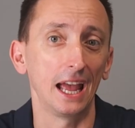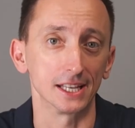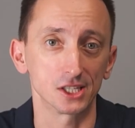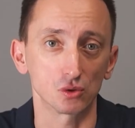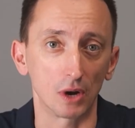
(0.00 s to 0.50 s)

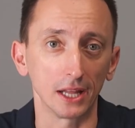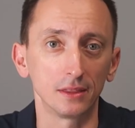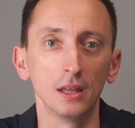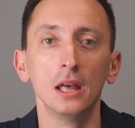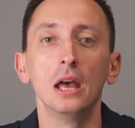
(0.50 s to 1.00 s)
S,
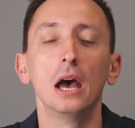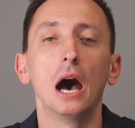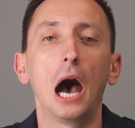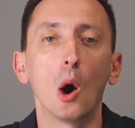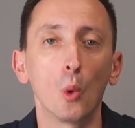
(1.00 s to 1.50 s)
right?
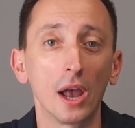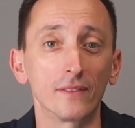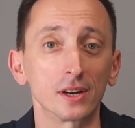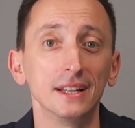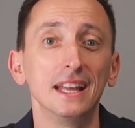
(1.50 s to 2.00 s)

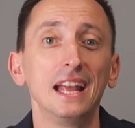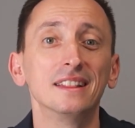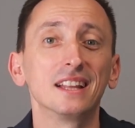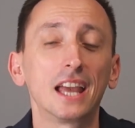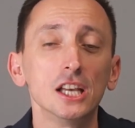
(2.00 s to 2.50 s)
However, in
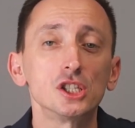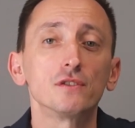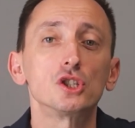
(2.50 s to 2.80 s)
the case of